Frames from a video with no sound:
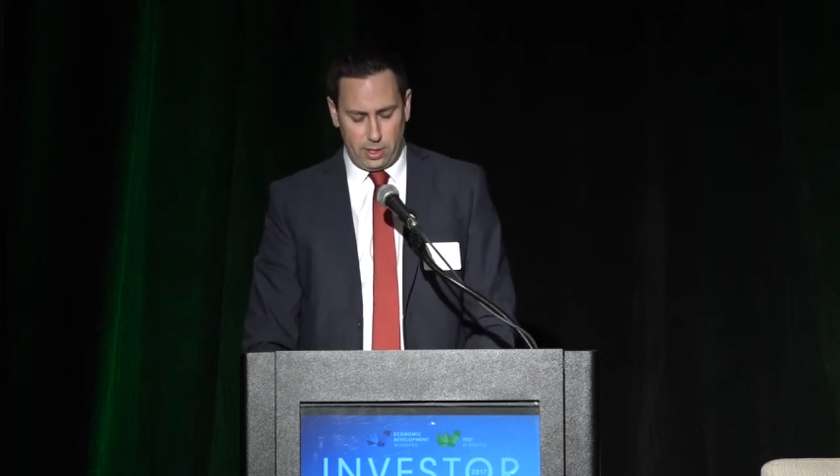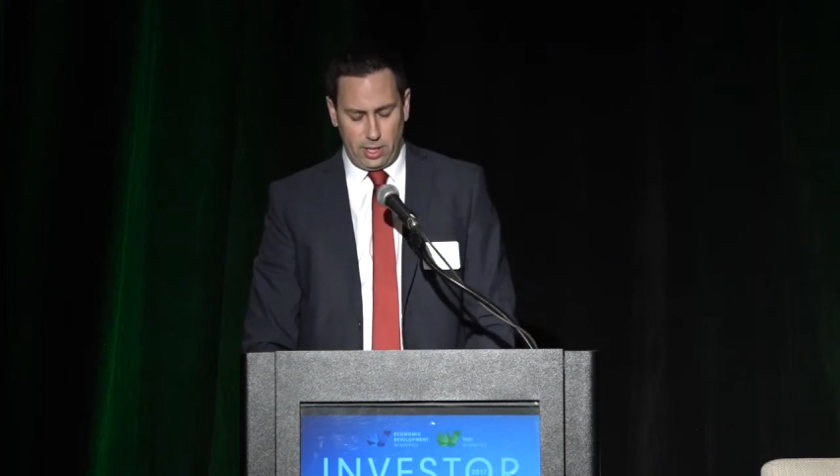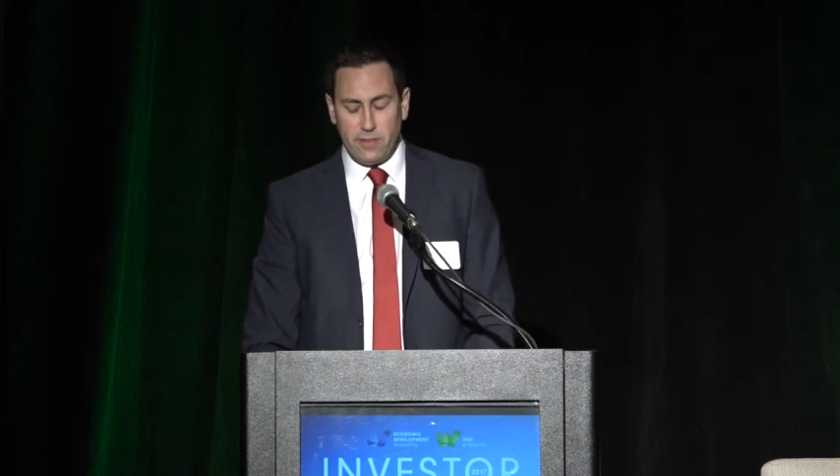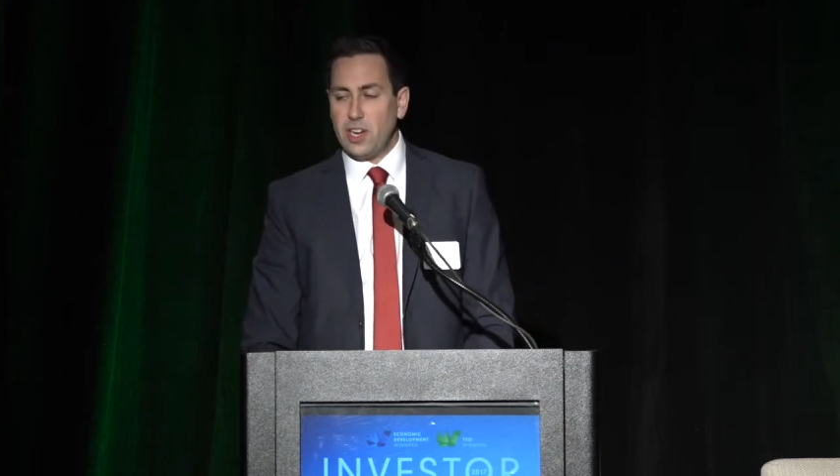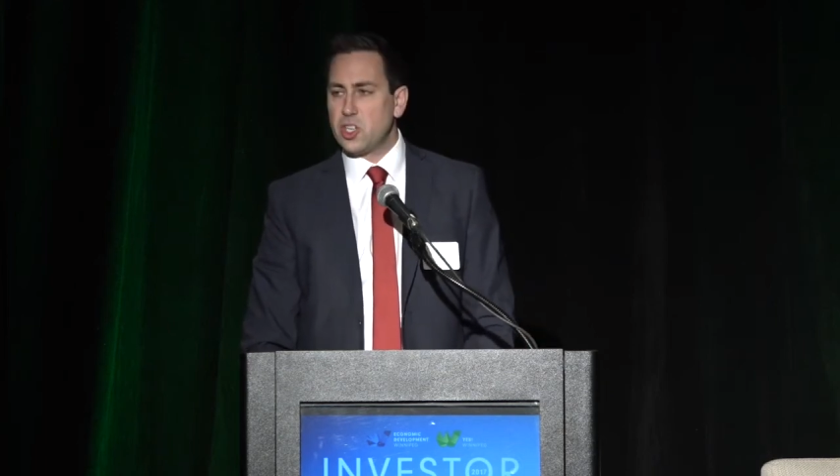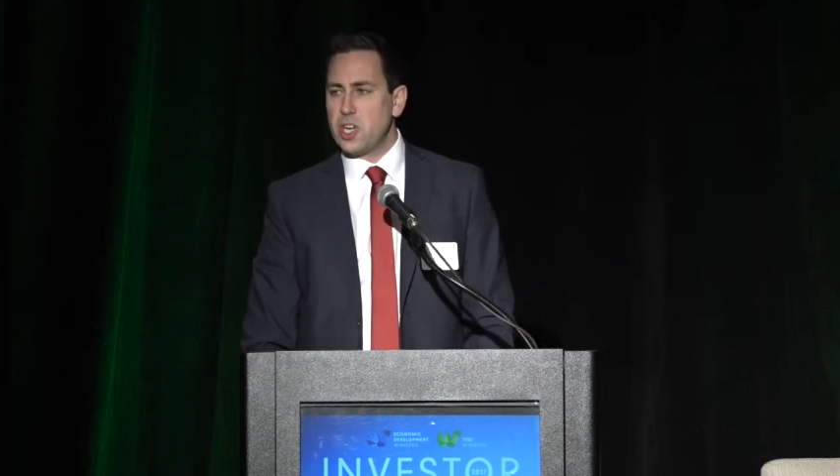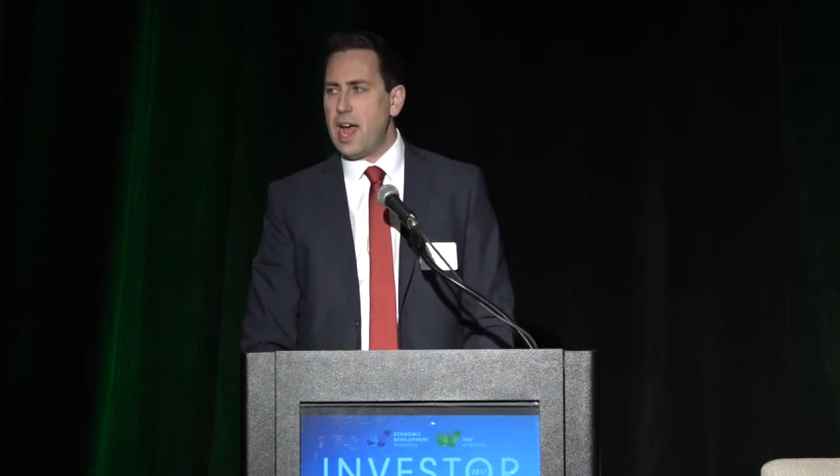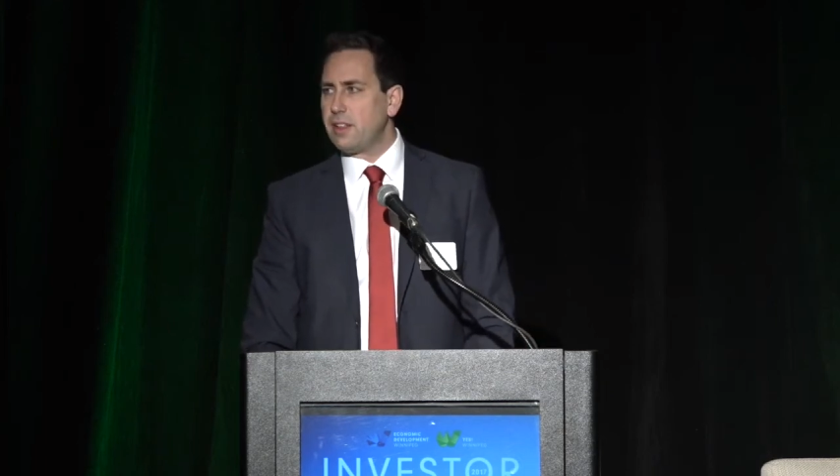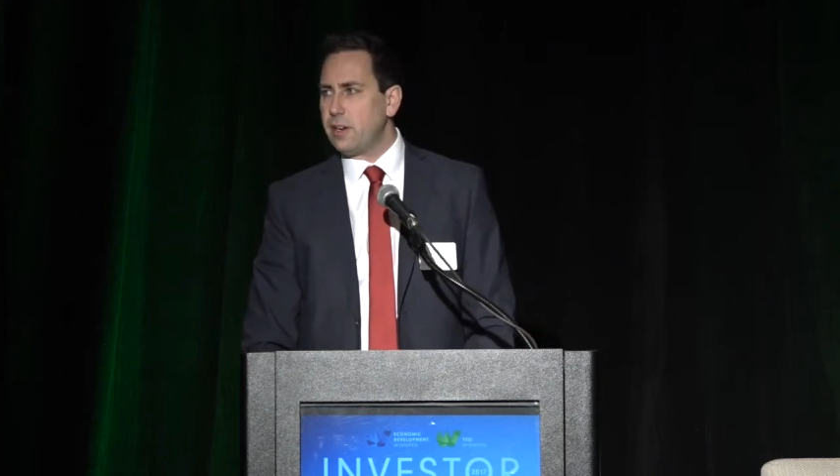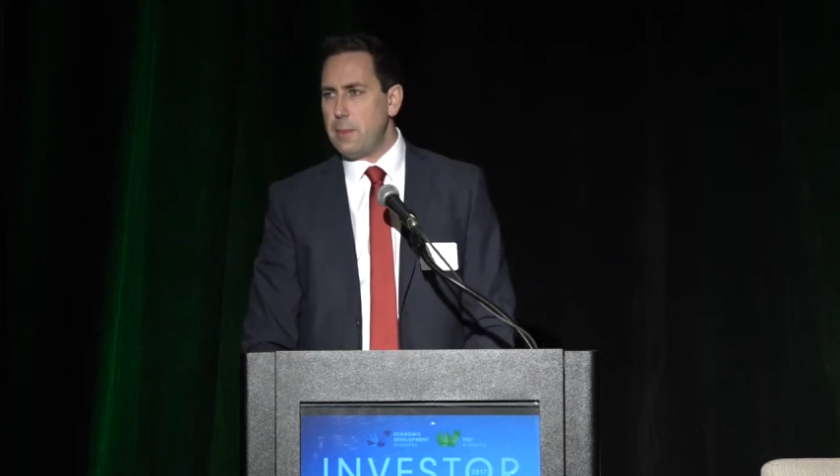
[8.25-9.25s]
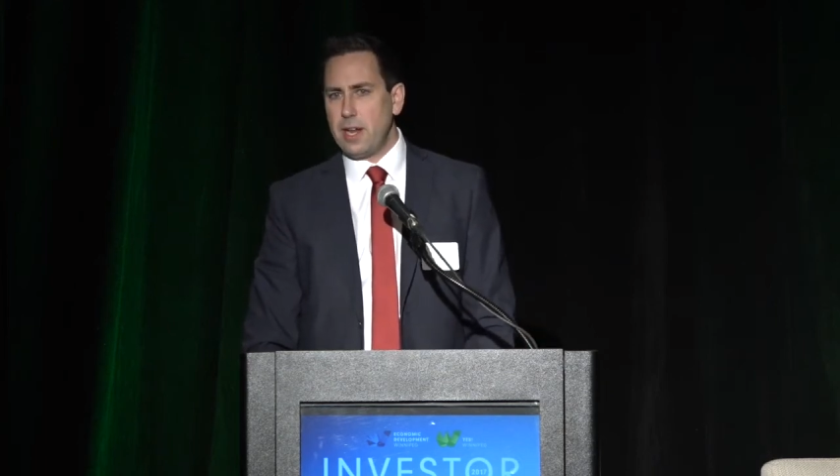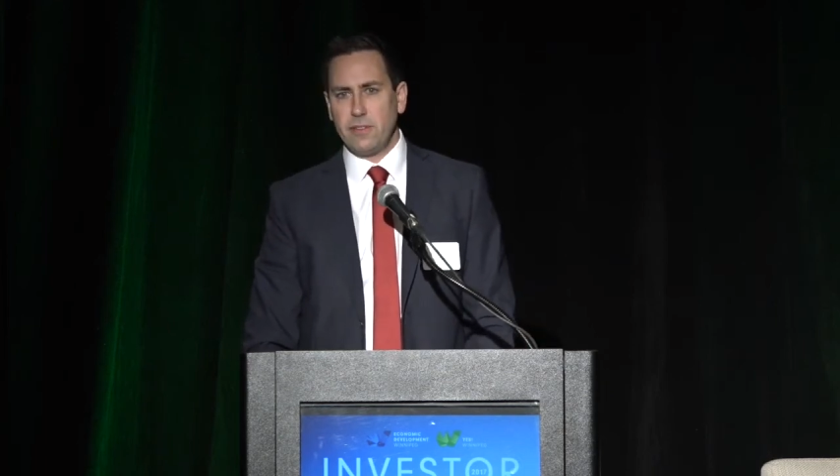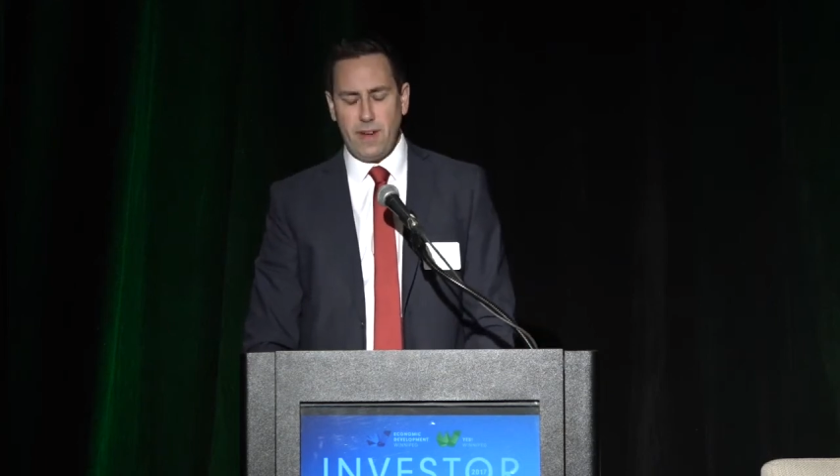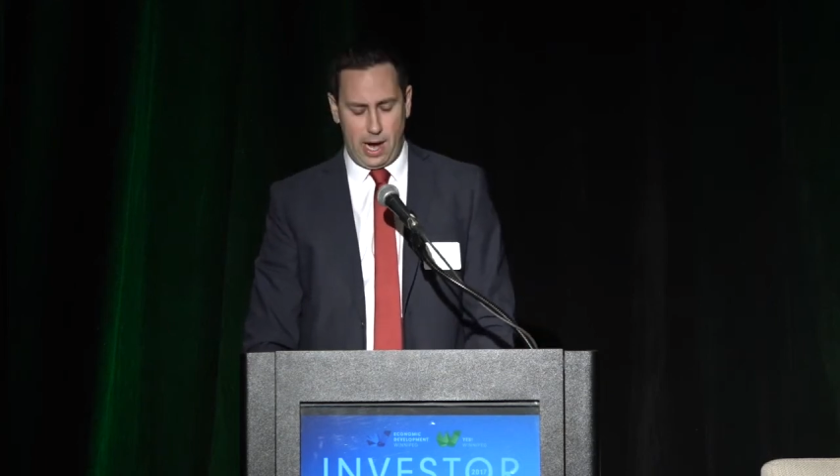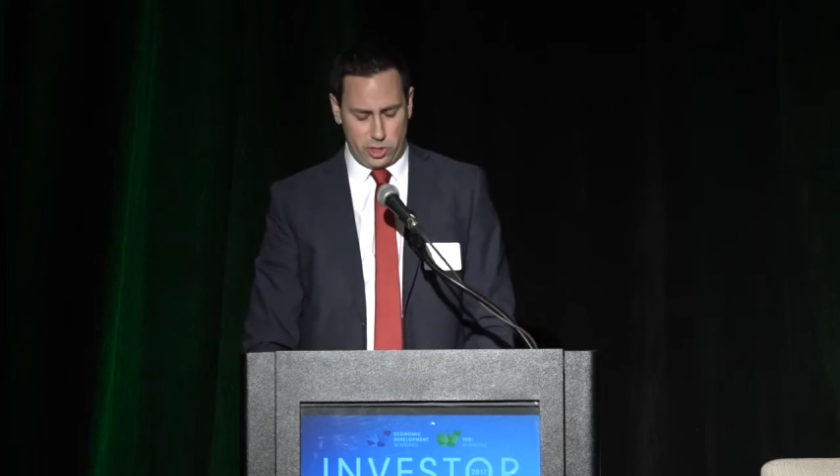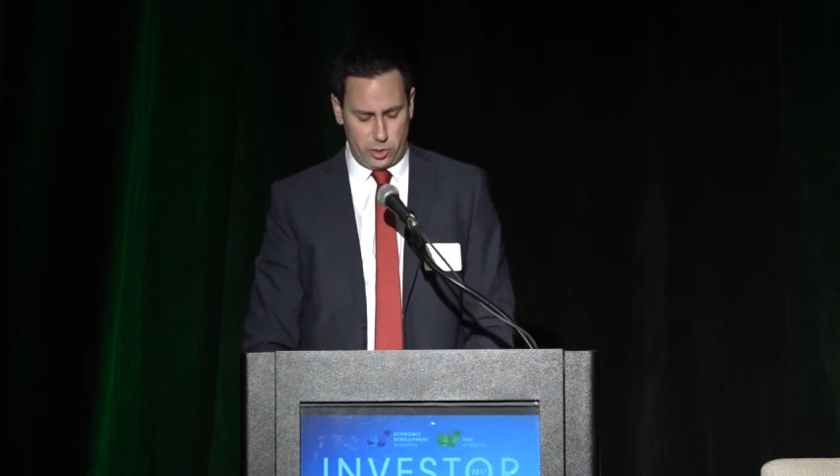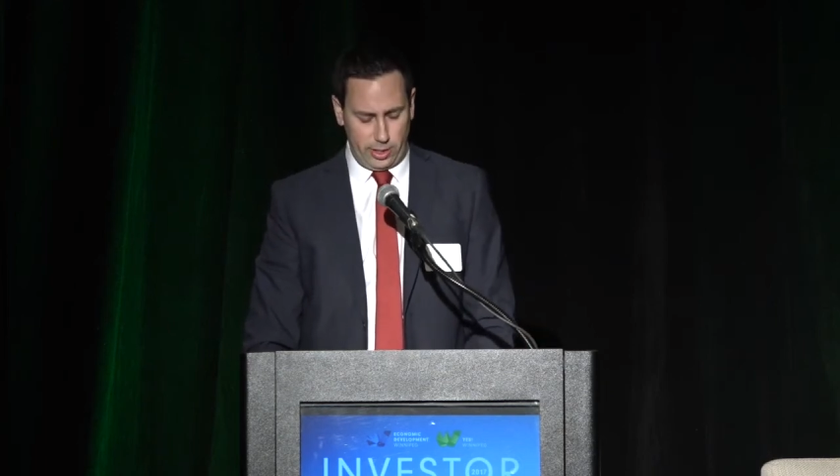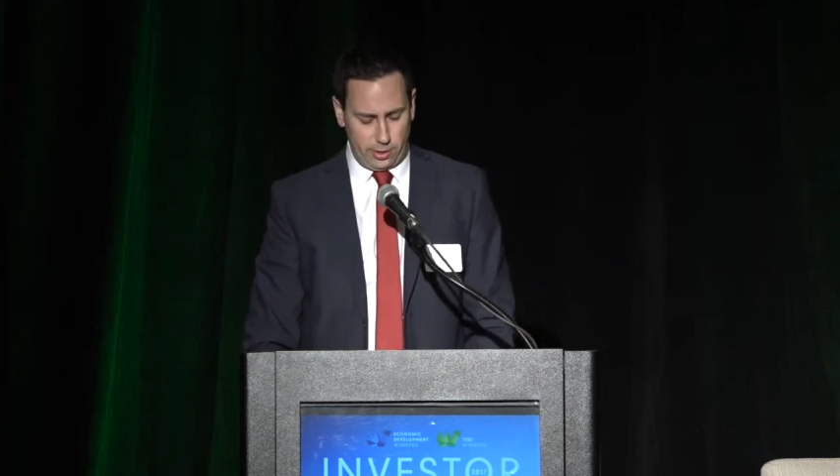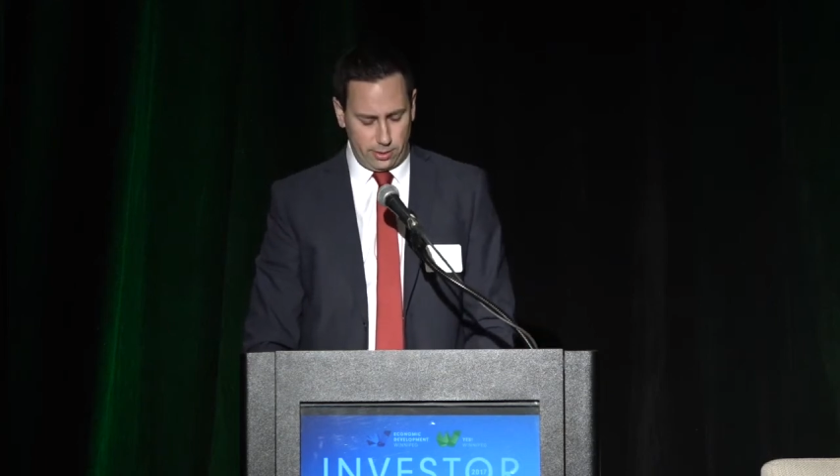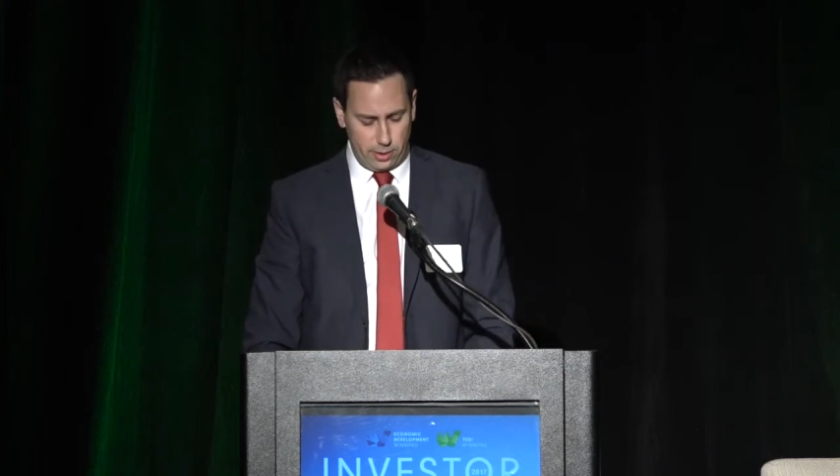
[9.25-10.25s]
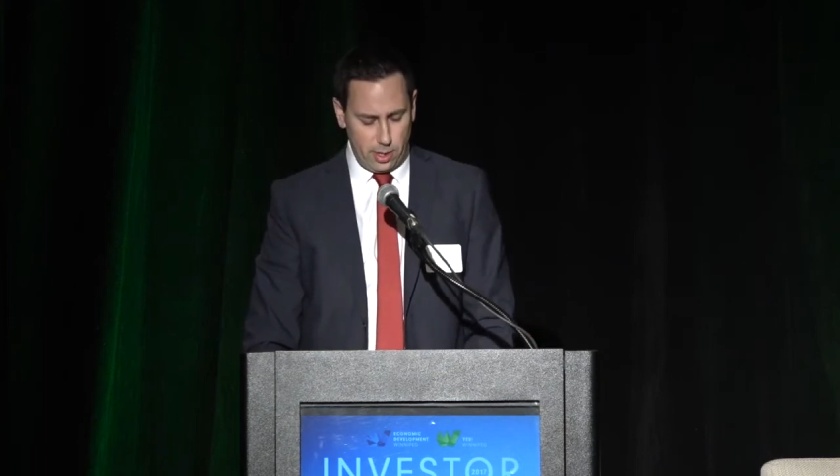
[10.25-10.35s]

Innovation Alley to manufacturing,